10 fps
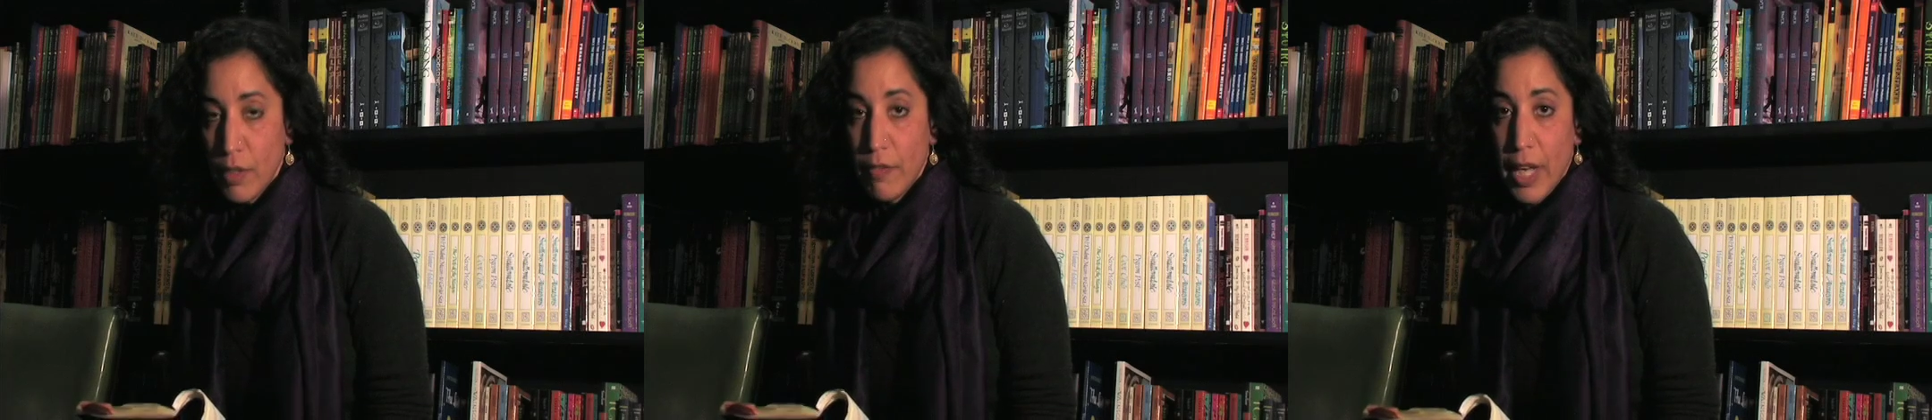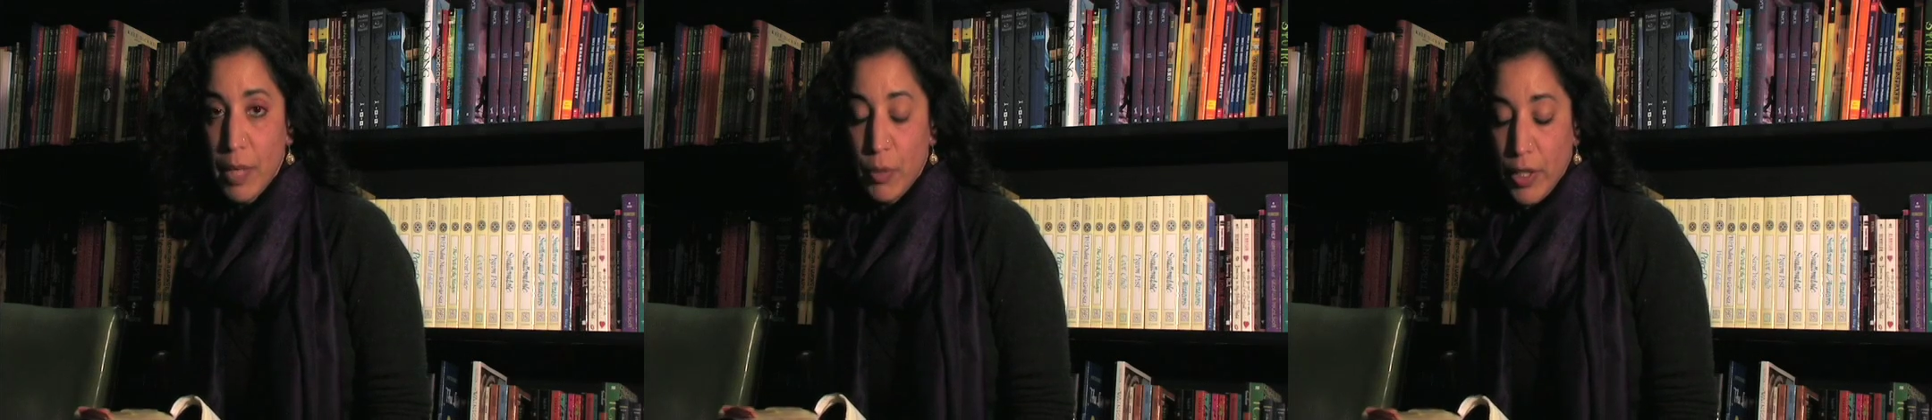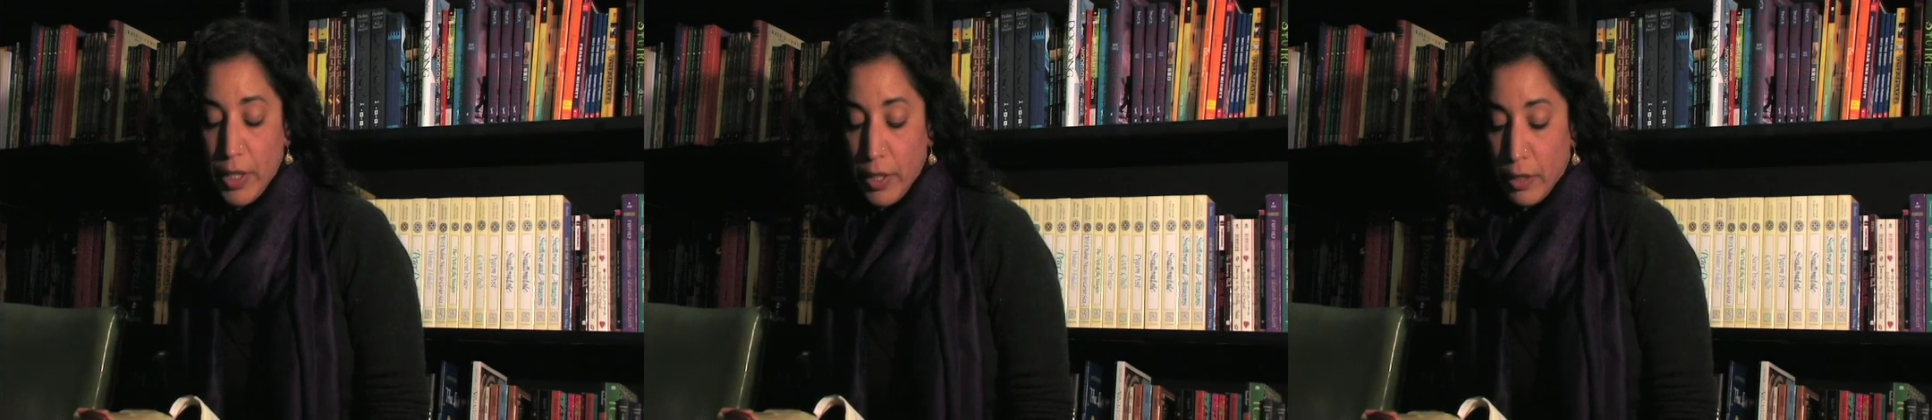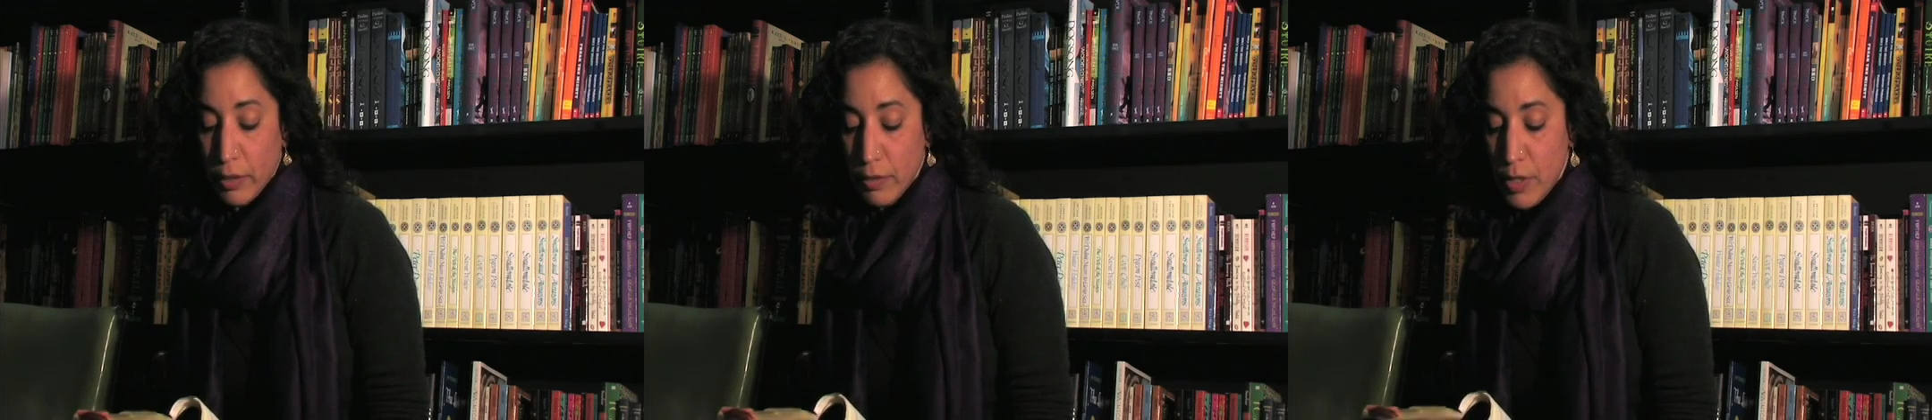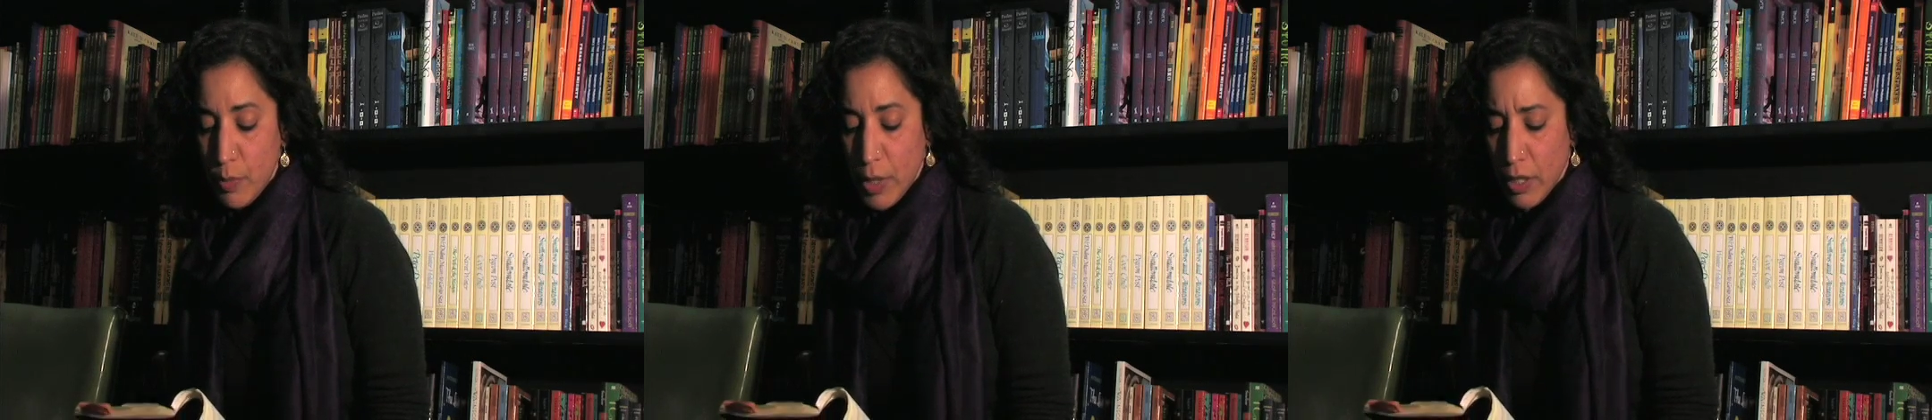vibrating,
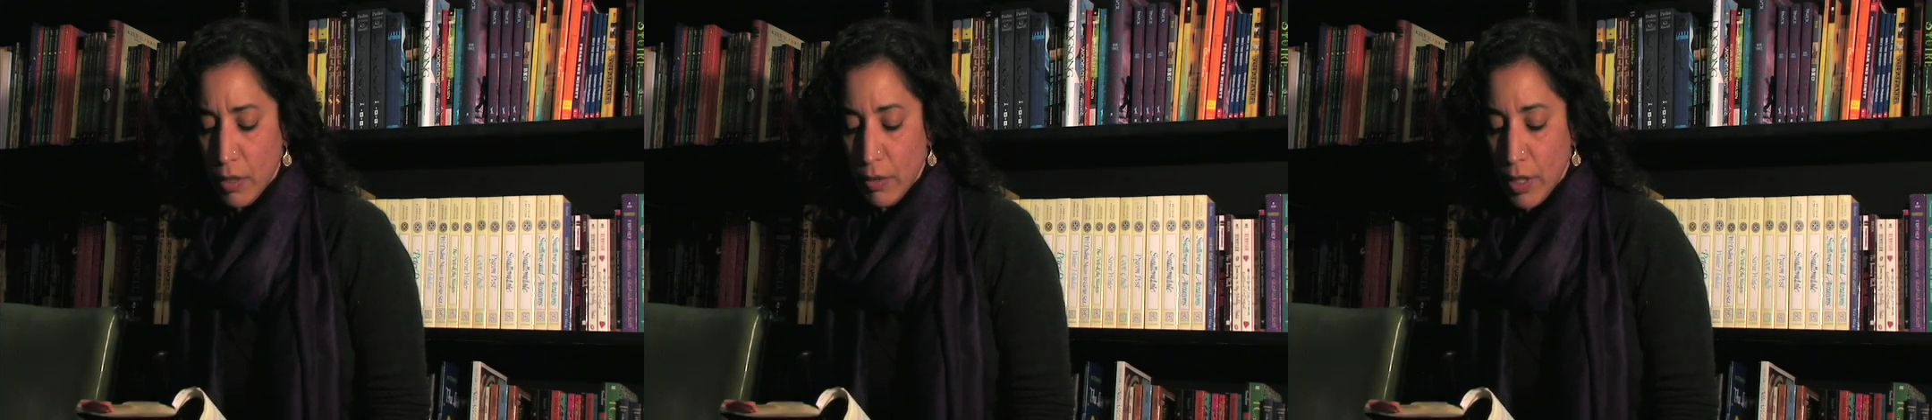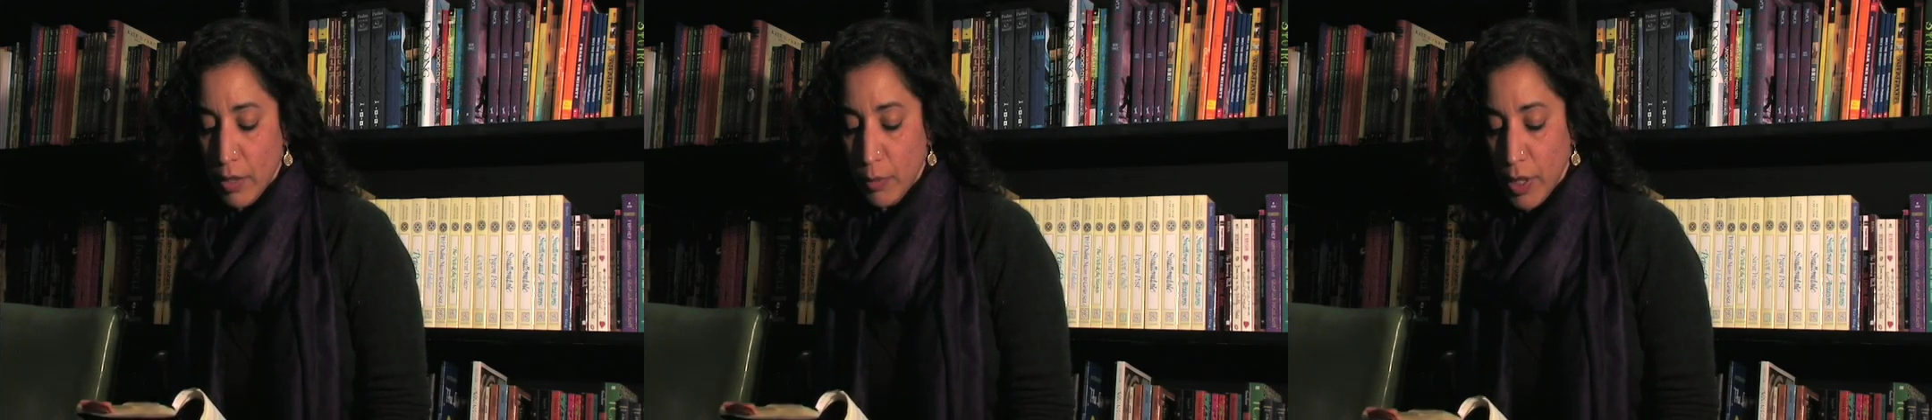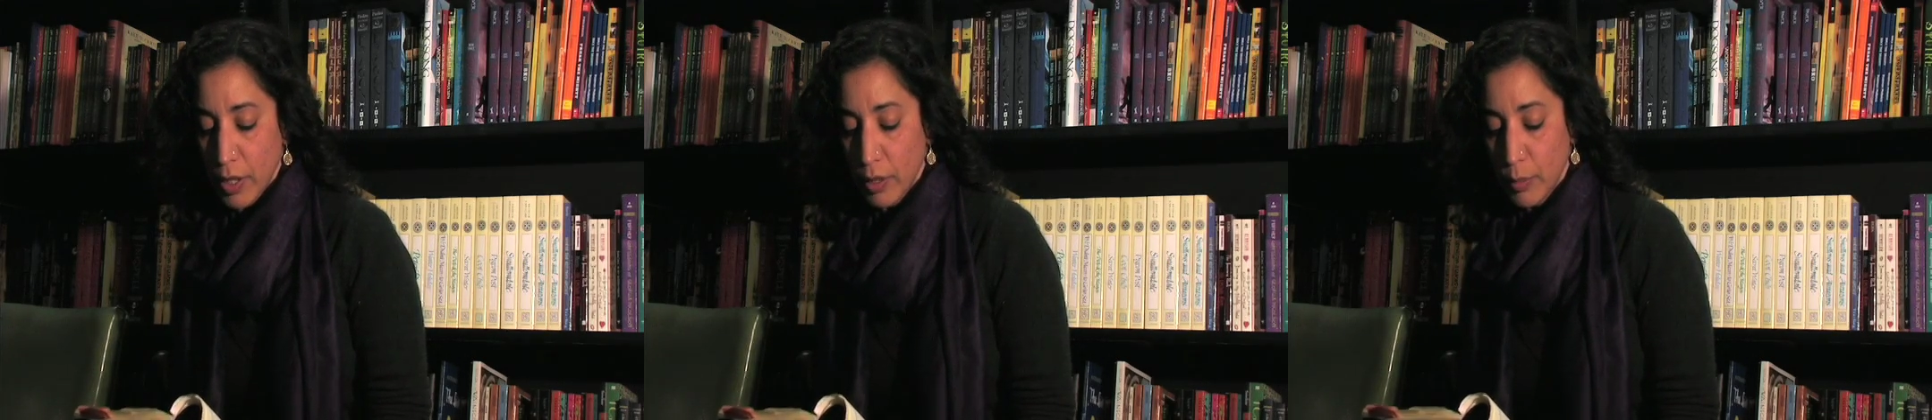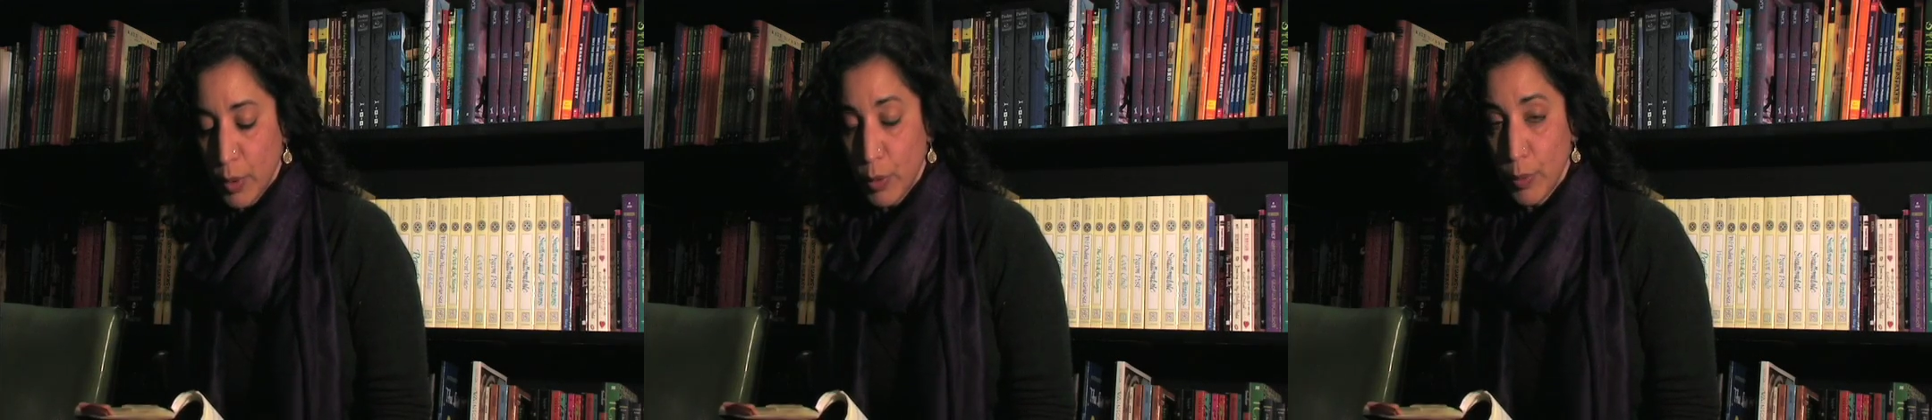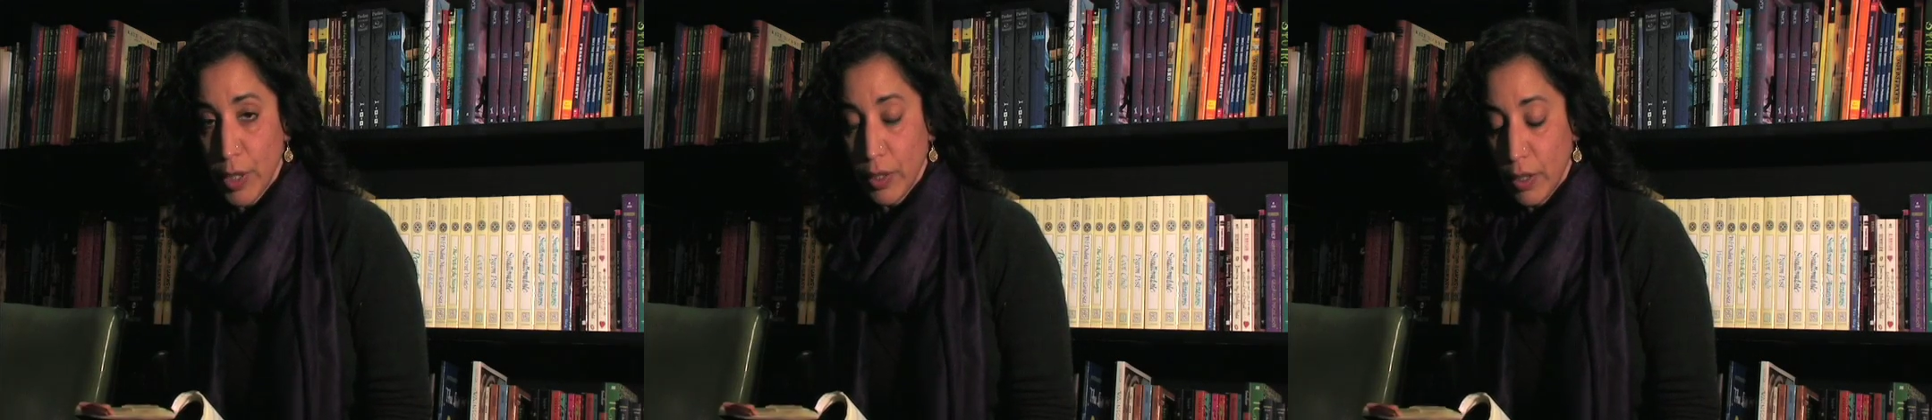spinning around me, pull
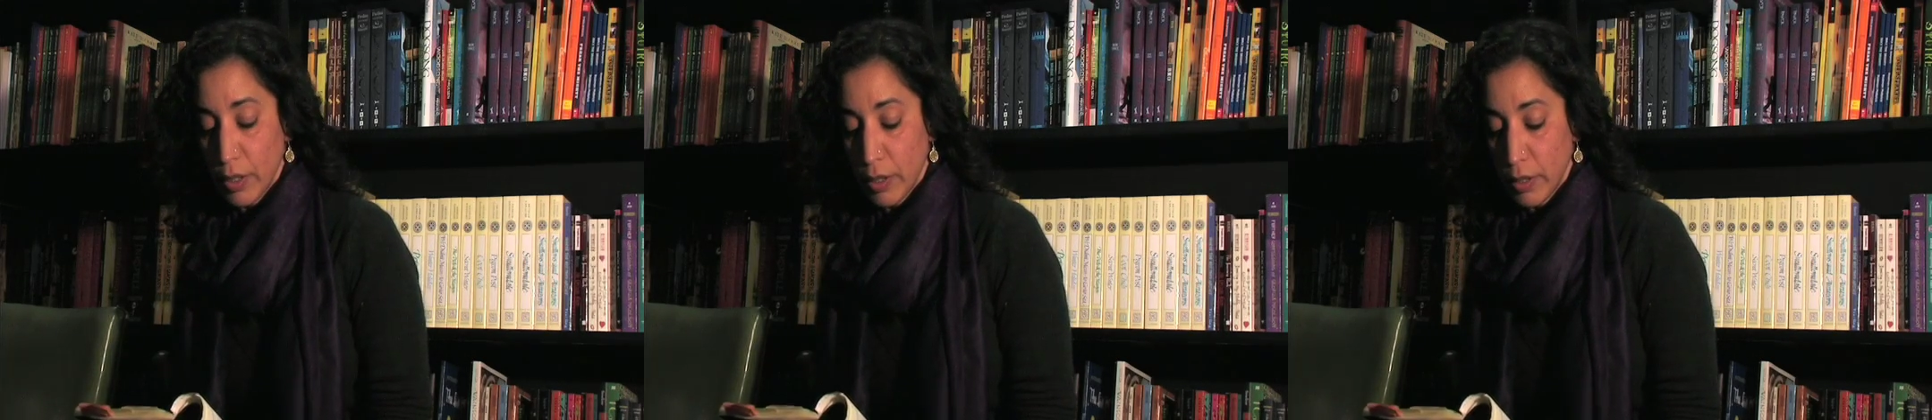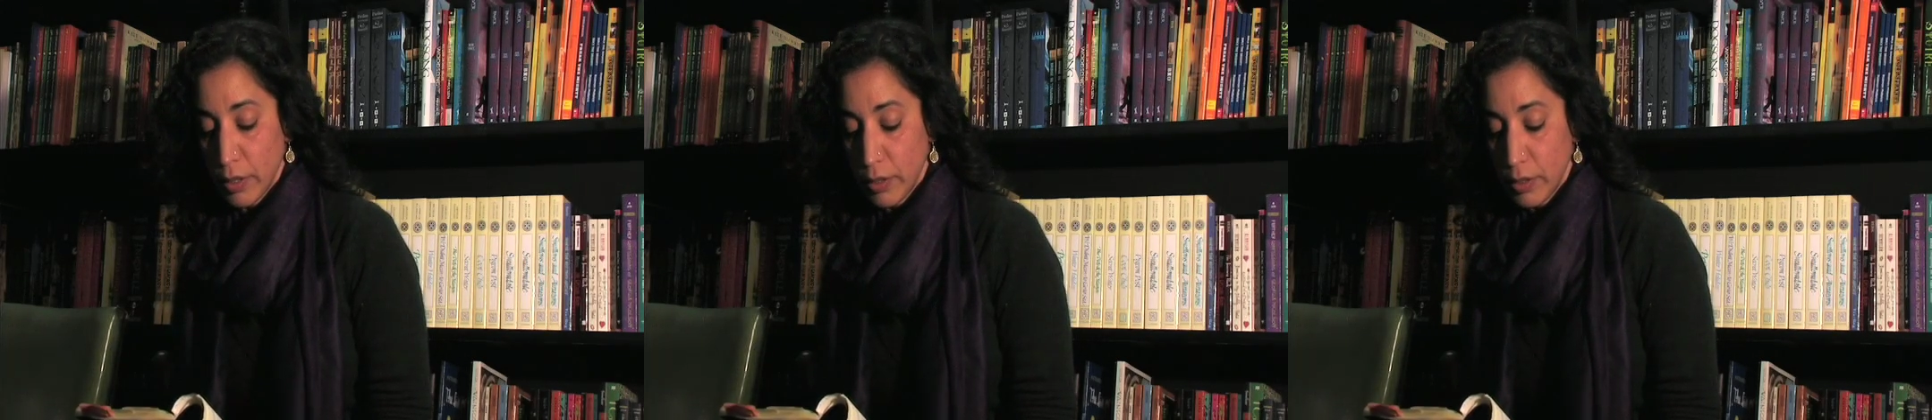me along.